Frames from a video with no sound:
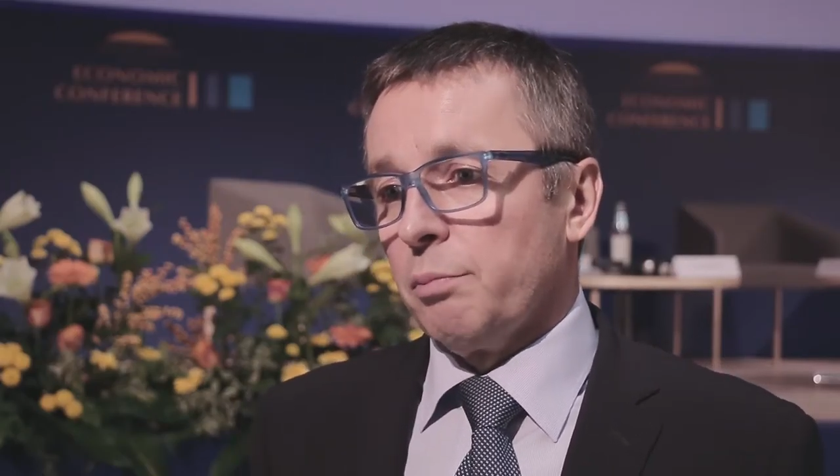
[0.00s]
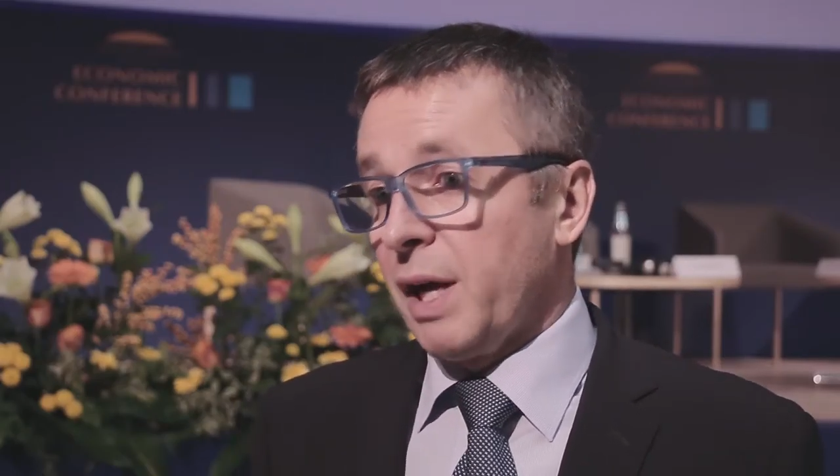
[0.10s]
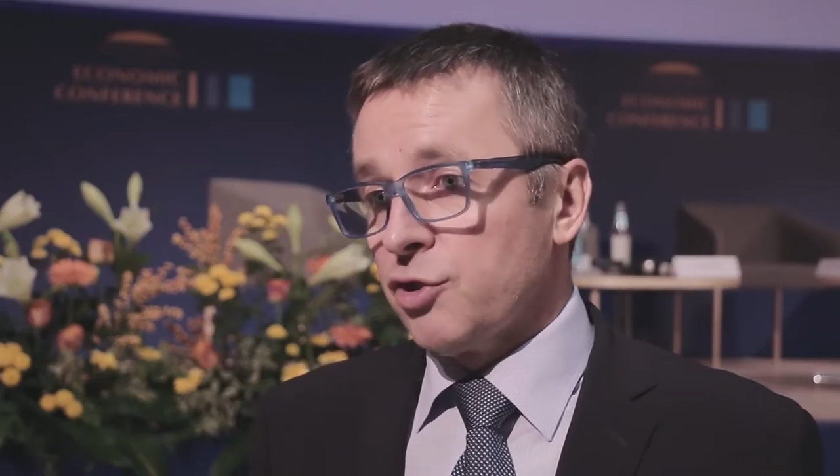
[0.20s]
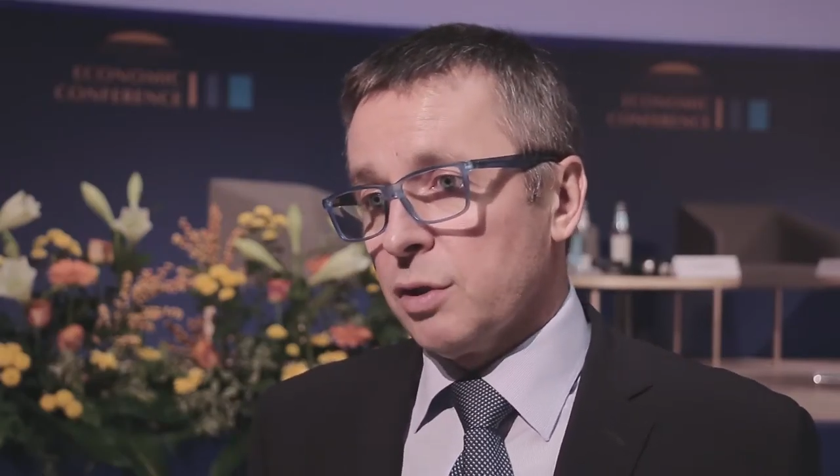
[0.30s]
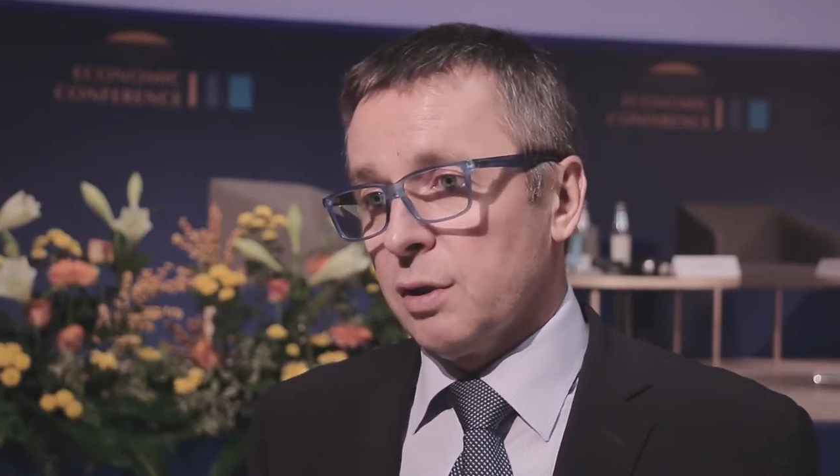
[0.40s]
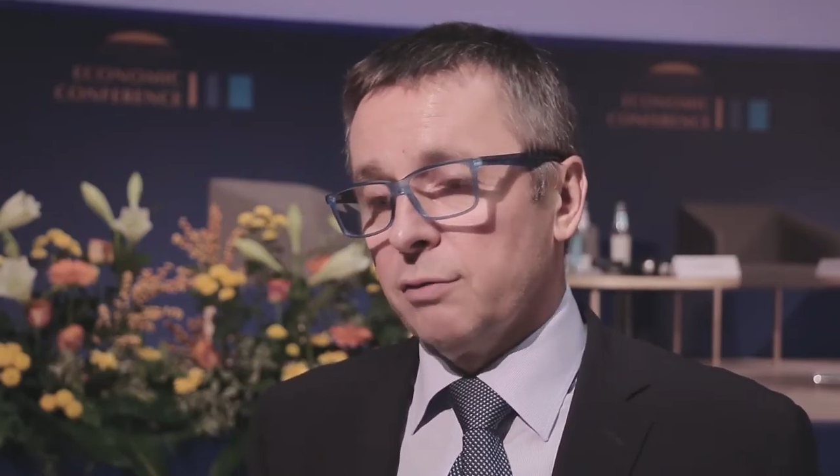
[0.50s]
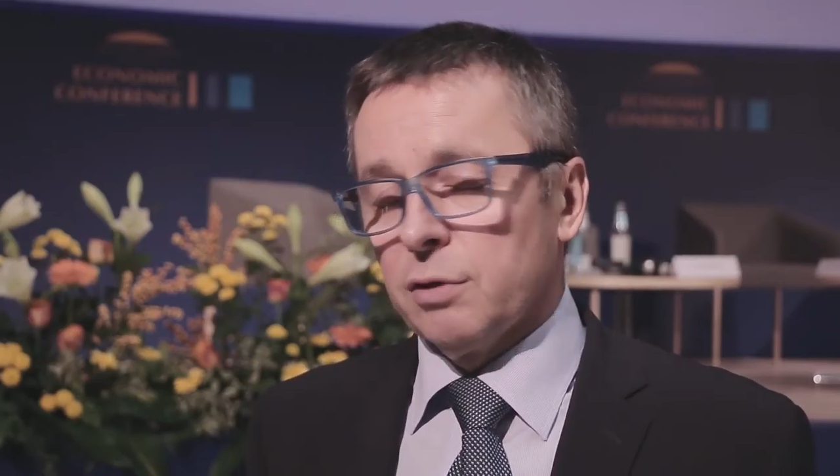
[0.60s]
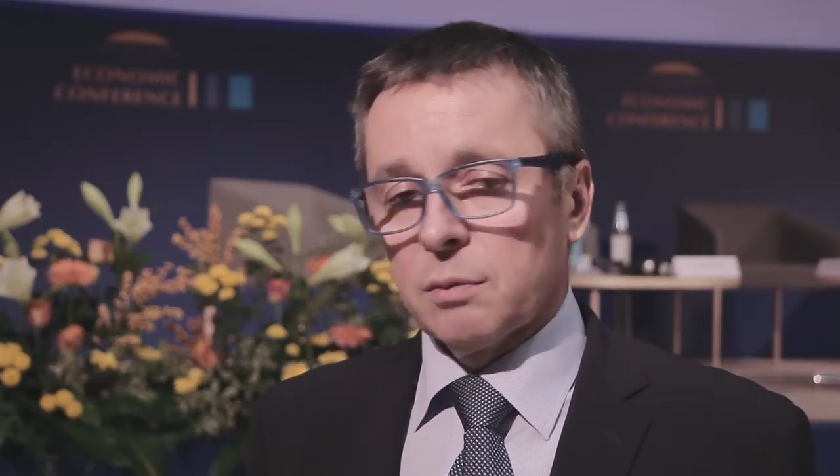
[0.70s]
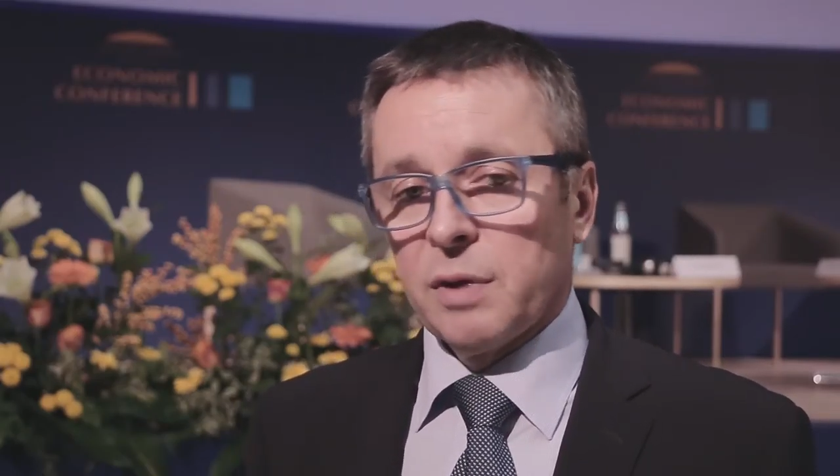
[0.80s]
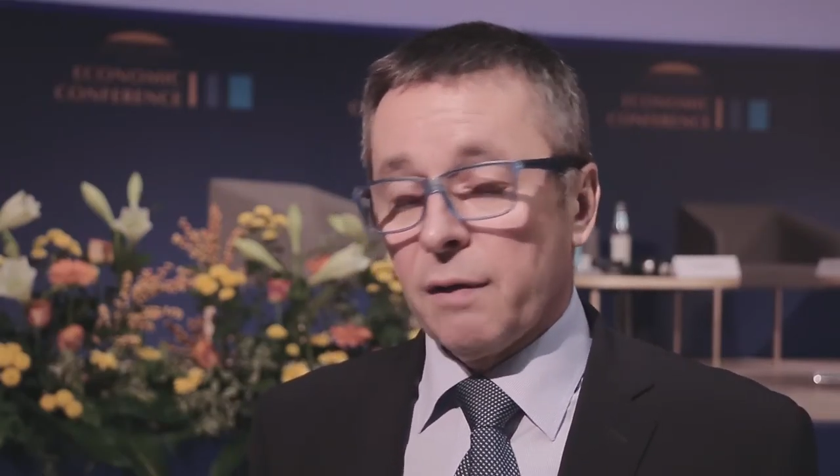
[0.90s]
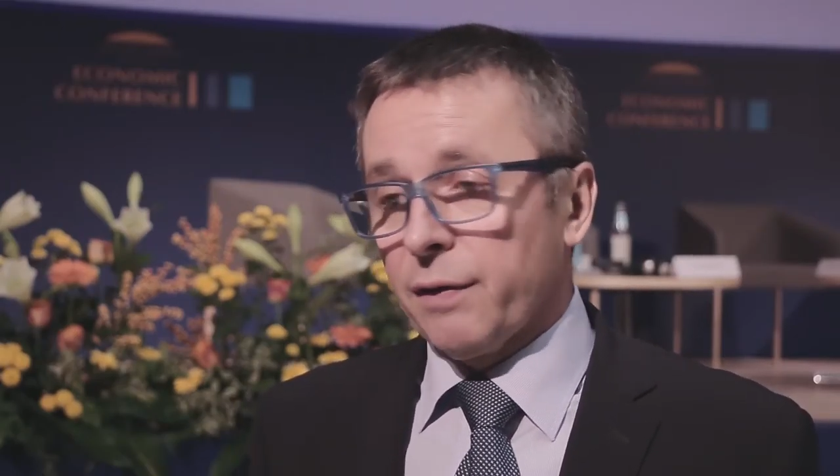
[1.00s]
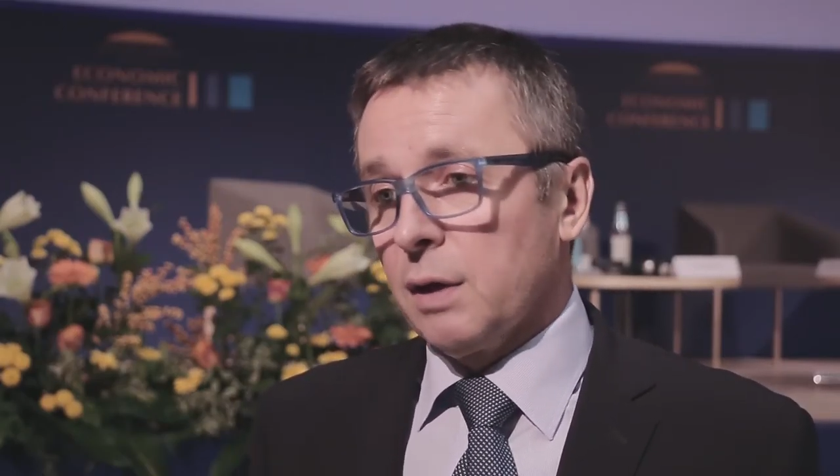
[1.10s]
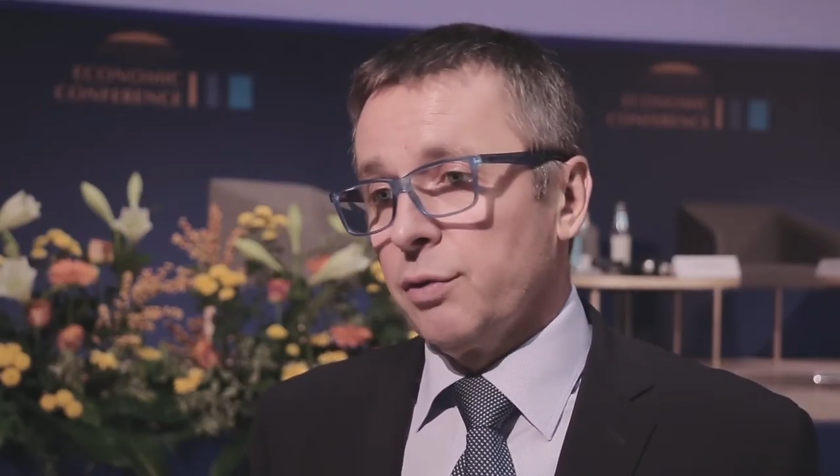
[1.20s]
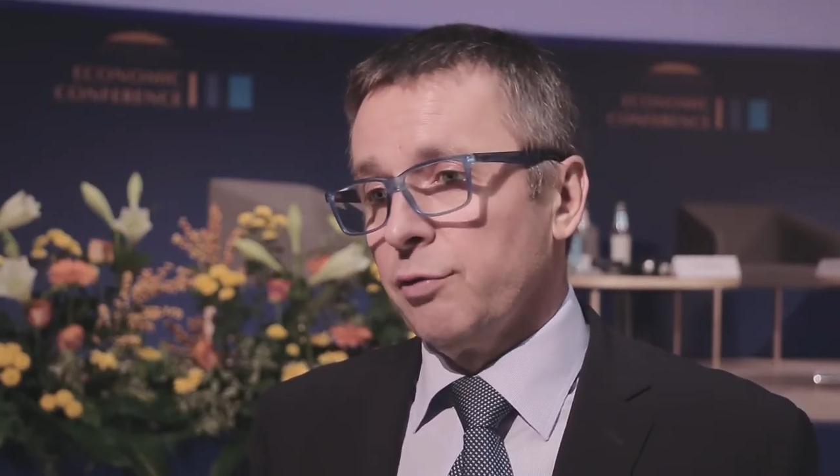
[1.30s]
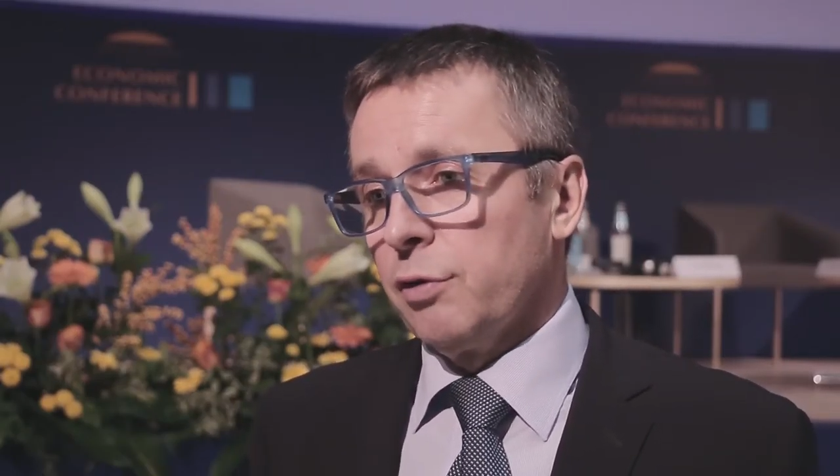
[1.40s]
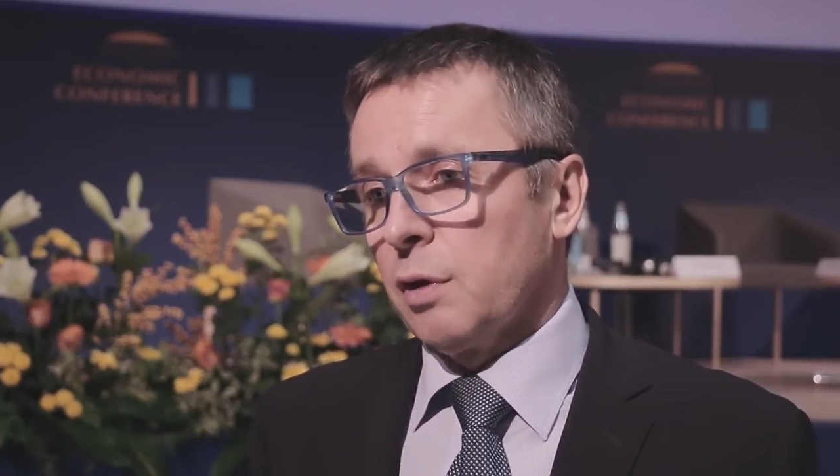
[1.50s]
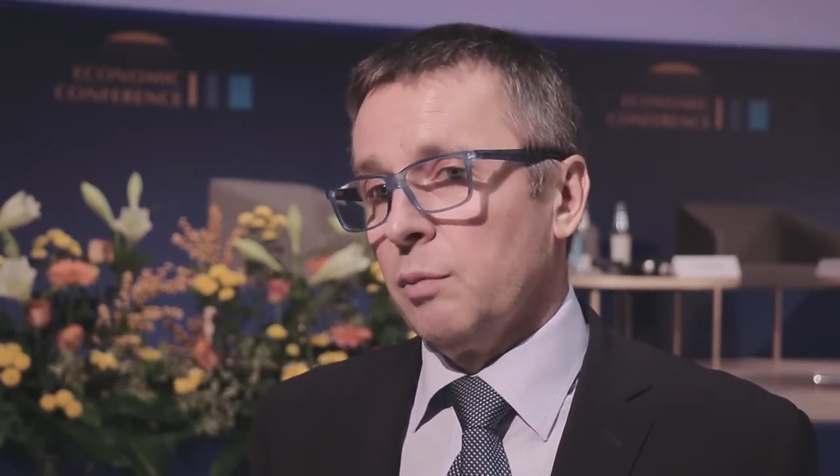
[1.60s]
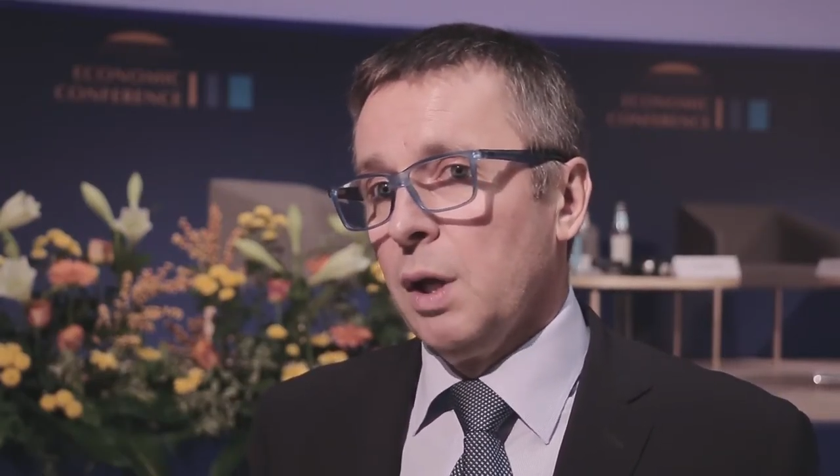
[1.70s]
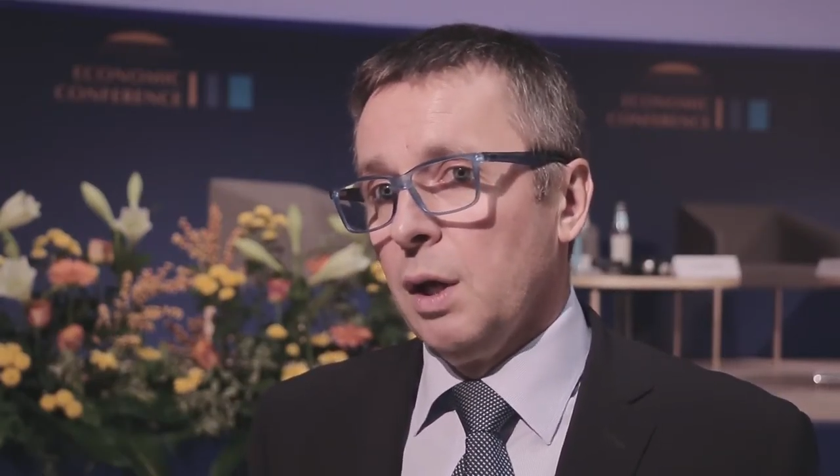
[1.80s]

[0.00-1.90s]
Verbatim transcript: pension reform, healthcare reform,